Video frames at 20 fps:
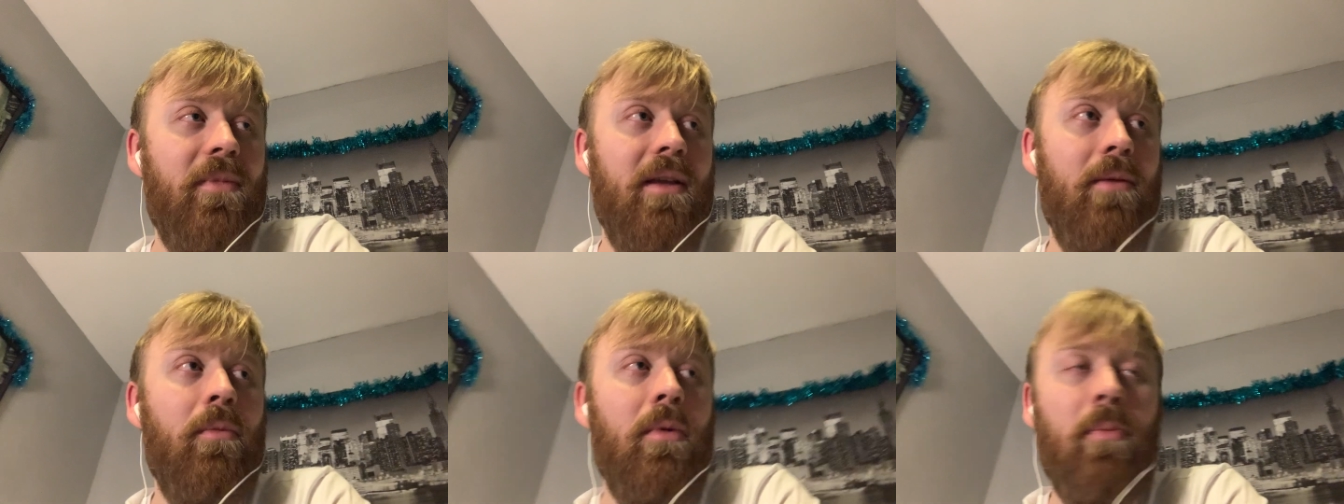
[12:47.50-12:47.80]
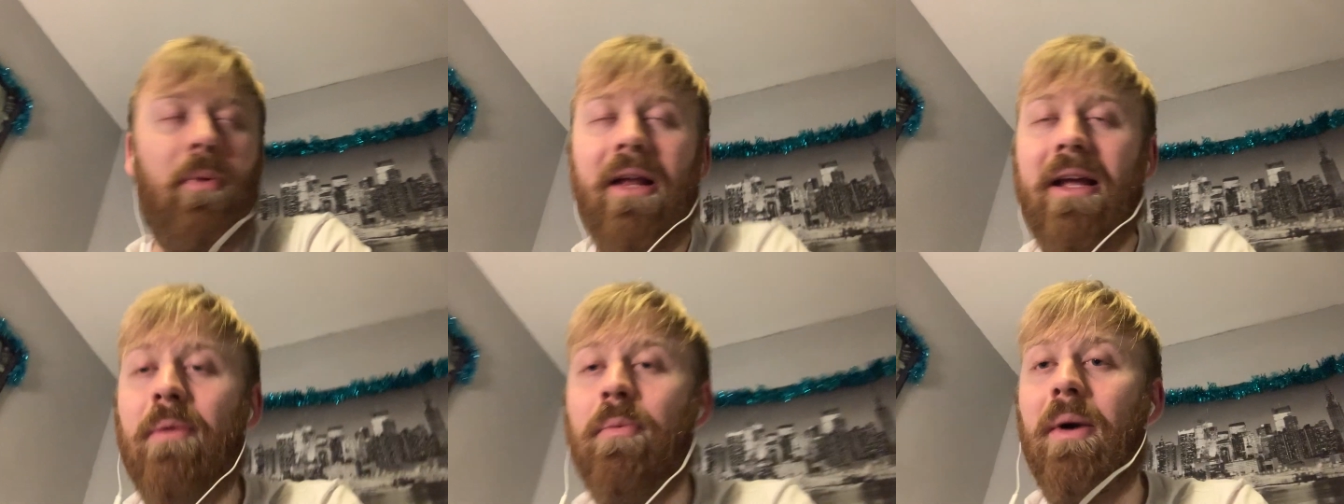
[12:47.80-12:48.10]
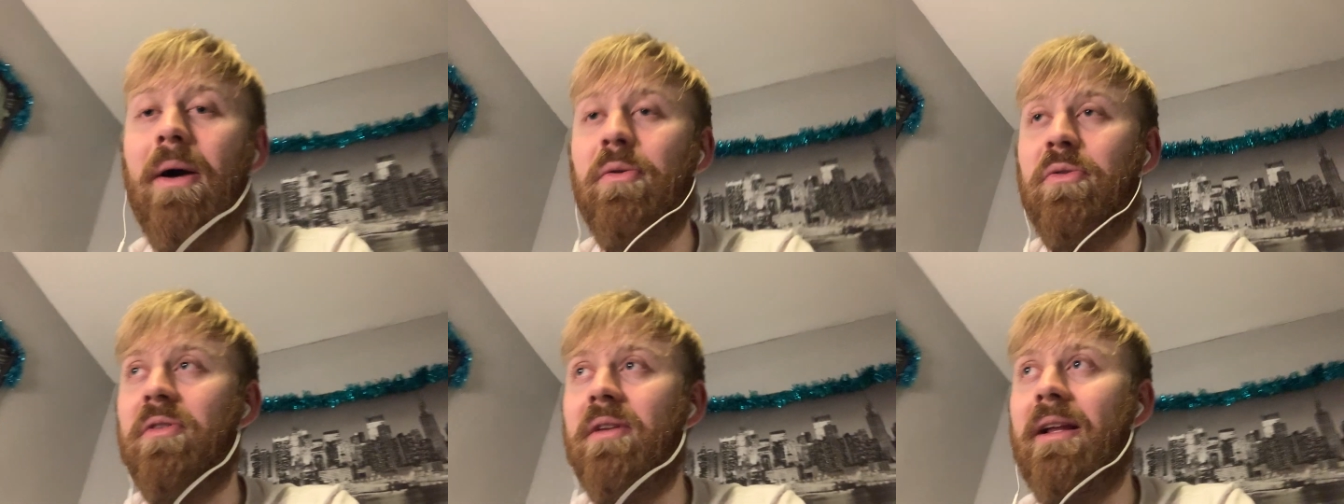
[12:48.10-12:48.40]
we played
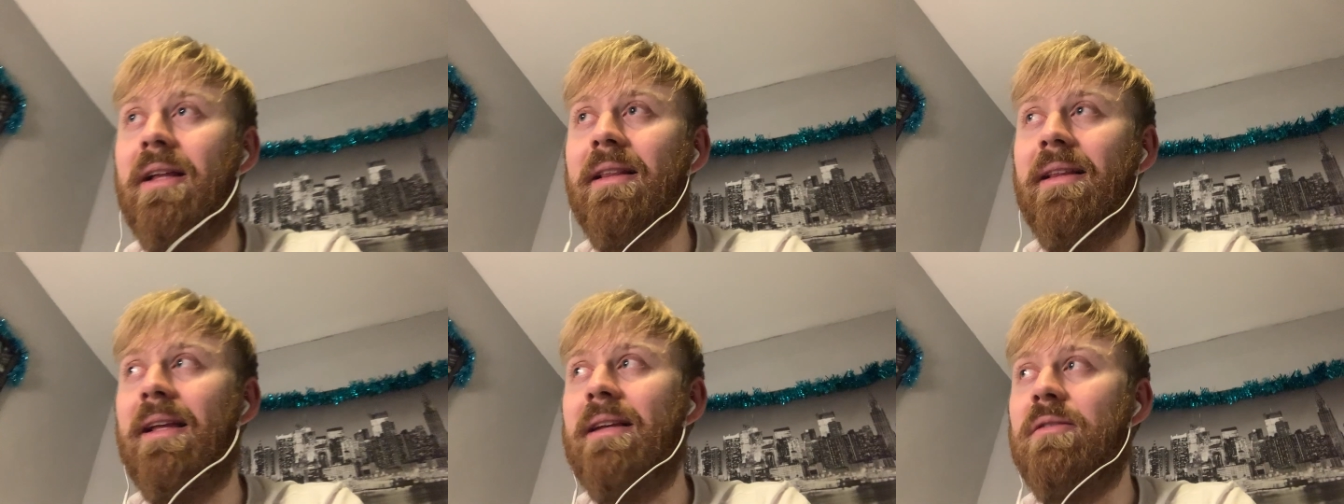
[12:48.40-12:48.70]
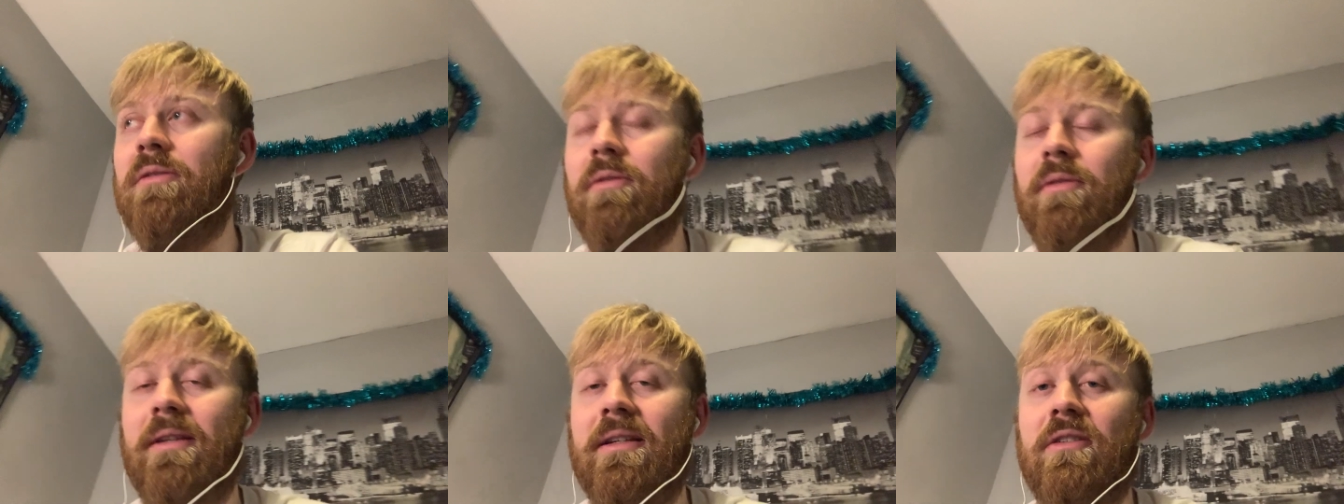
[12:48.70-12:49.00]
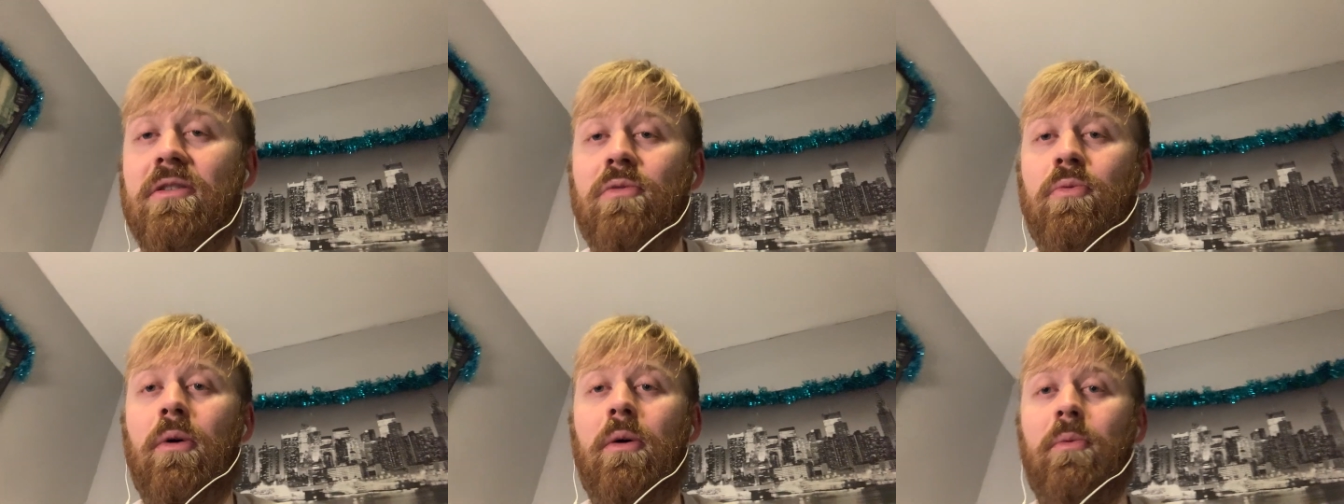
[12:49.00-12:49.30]
well today. That's
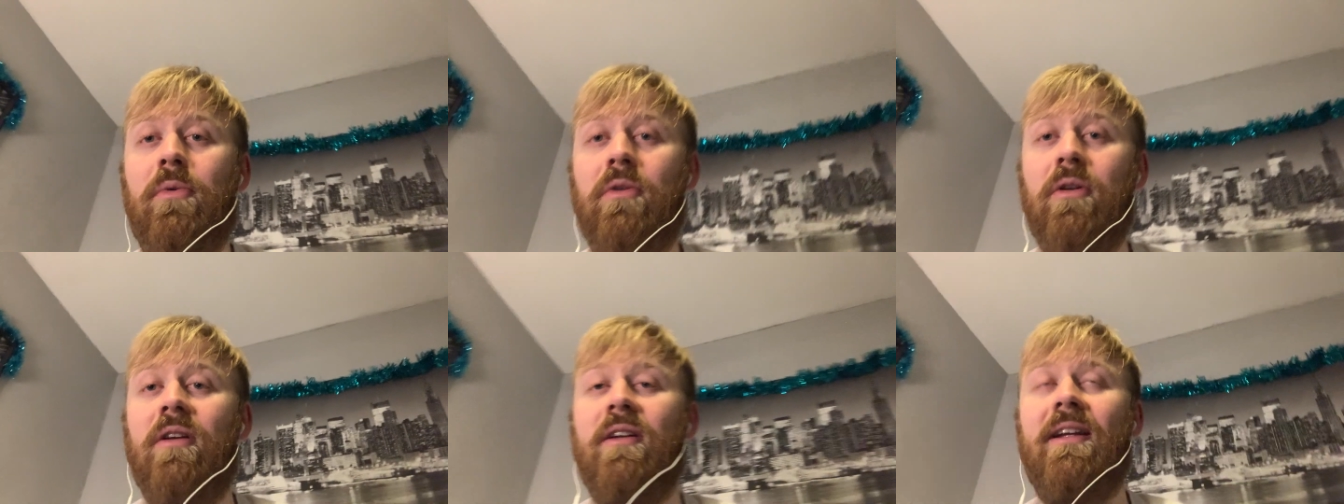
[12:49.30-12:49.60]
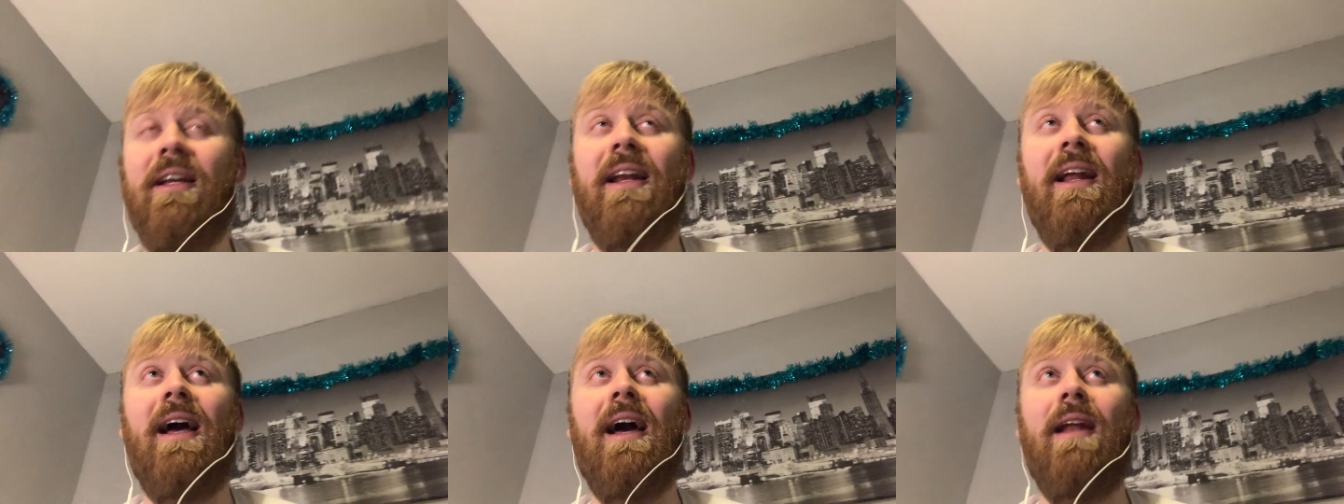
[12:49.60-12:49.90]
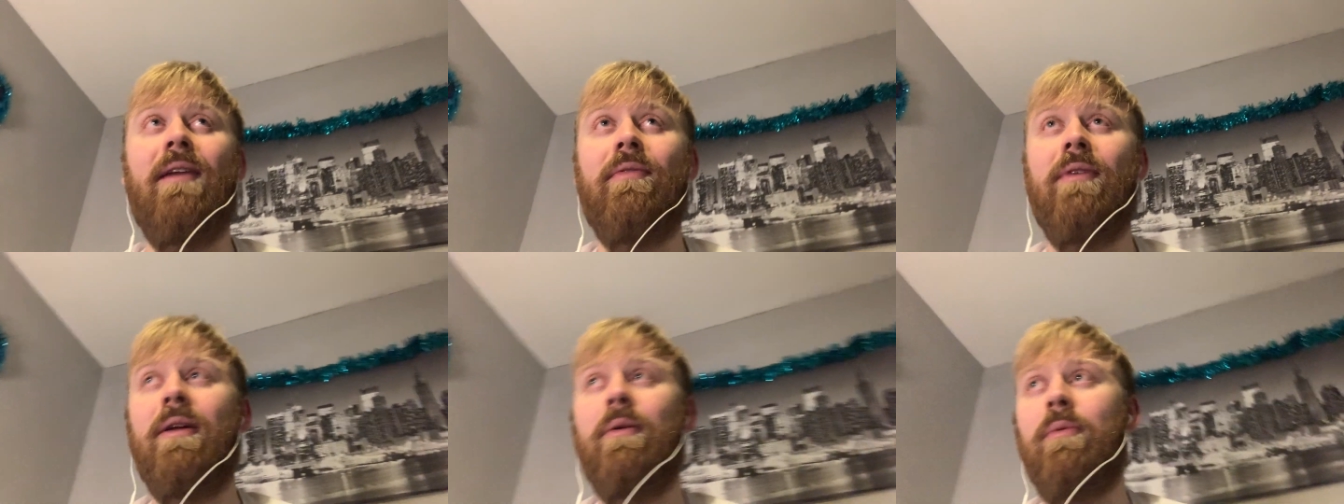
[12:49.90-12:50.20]
this is what we've got to get out
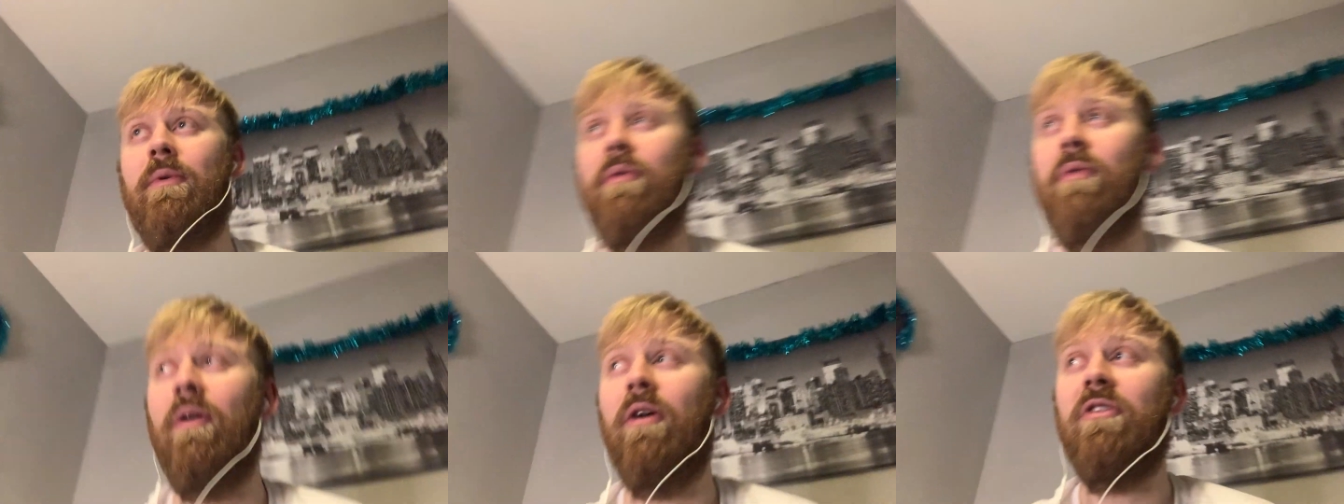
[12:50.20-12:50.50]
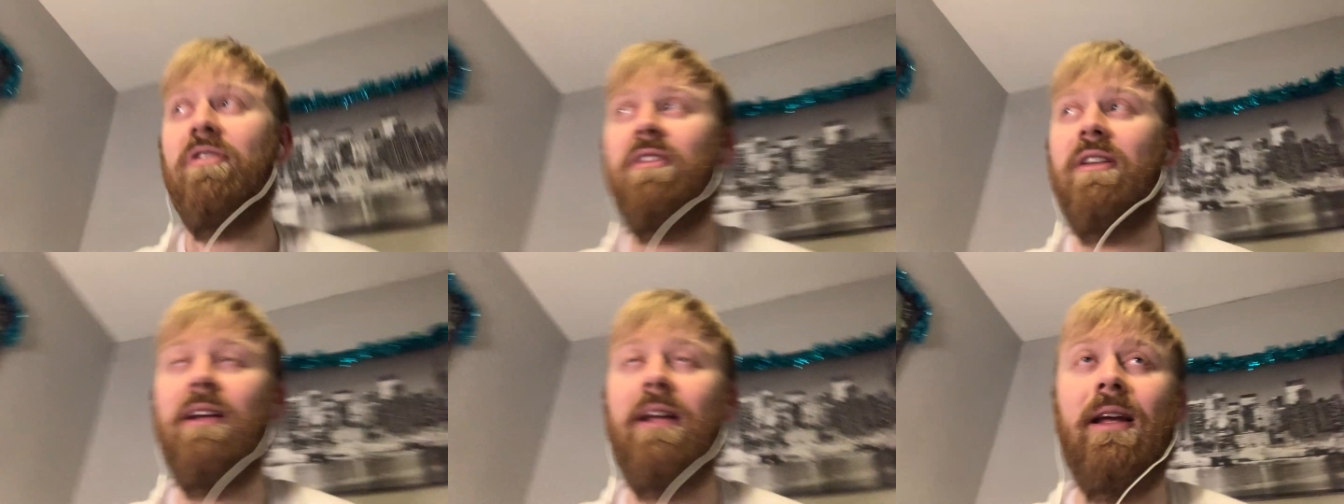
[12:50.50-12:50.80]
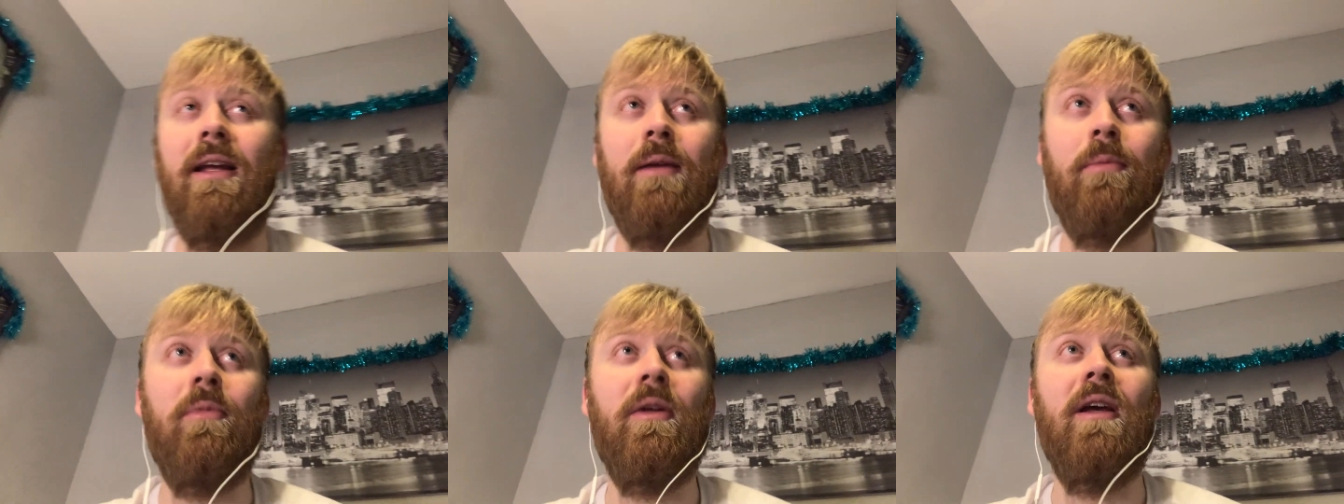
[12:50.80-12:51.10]
of it. We've lost the
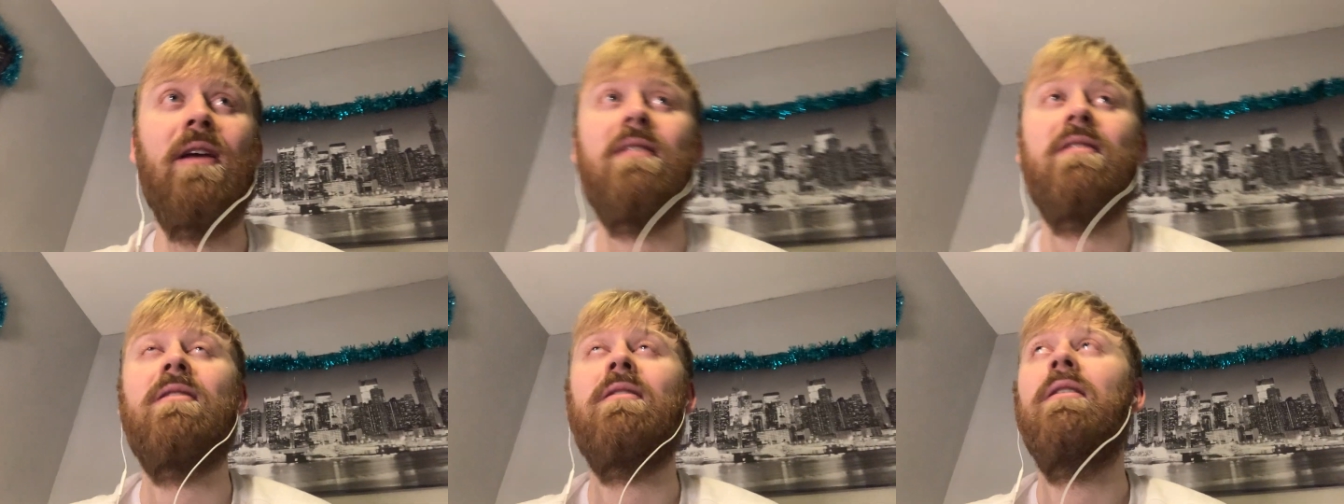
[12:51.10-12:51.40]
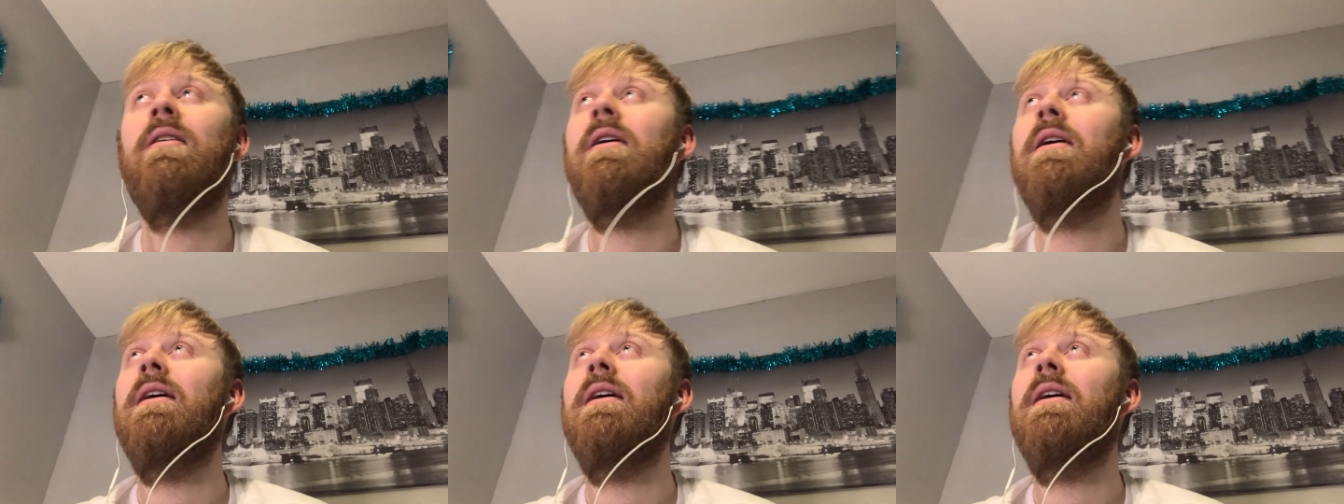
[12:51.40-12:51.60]
game, yes.